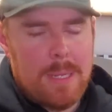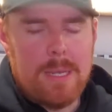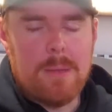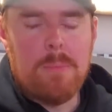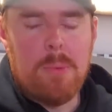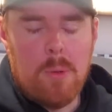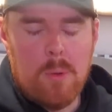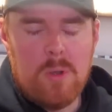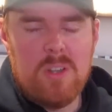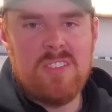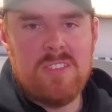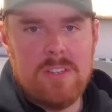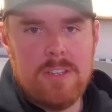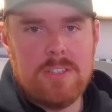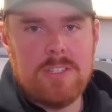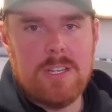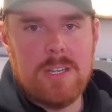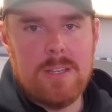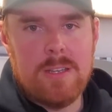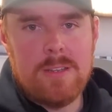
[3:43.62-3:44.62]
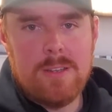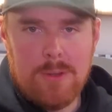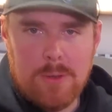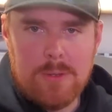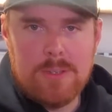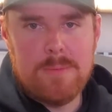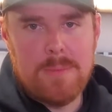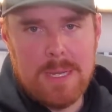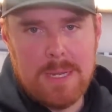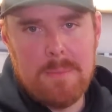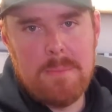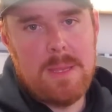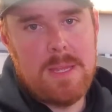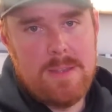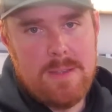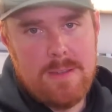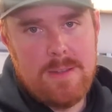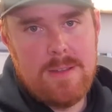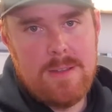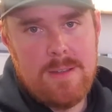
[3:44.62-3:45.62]
poor decision going to my
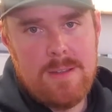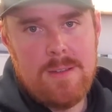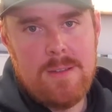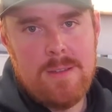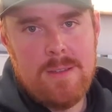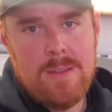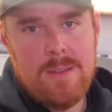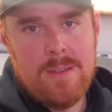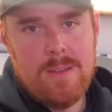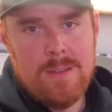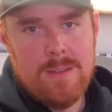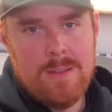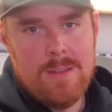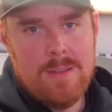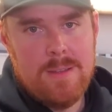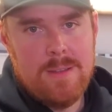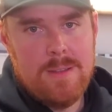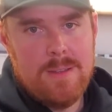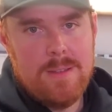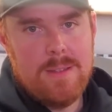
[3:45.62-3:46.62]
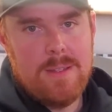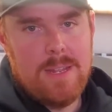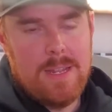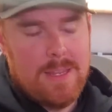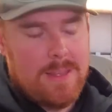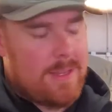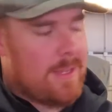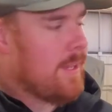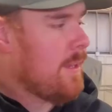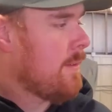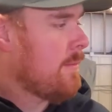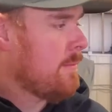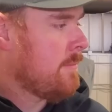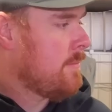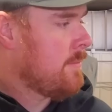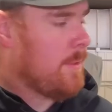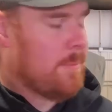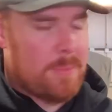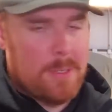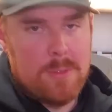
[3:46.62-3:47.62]
competitor, and then
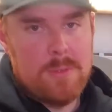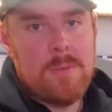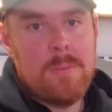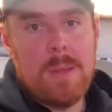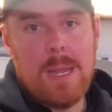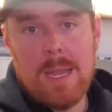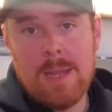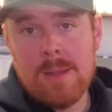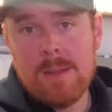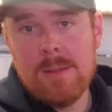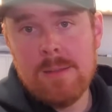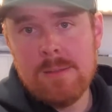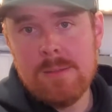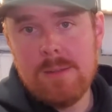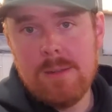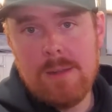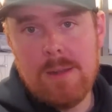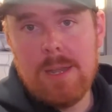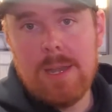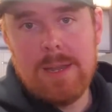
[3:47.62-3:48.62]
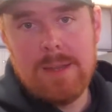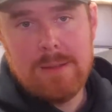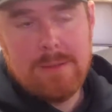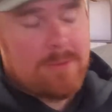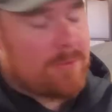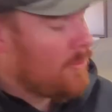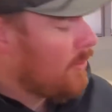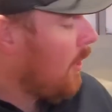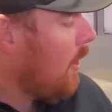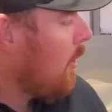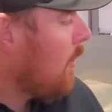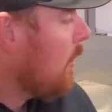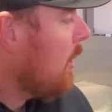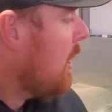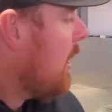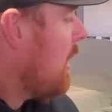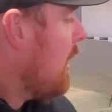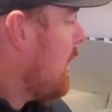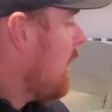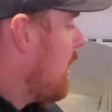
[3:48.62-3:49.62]
the boat's back. All right, so
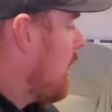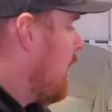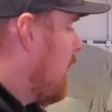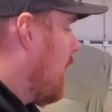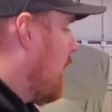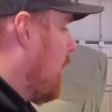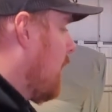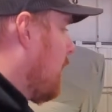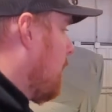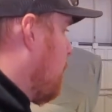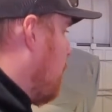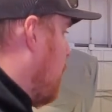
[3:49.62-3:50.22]
he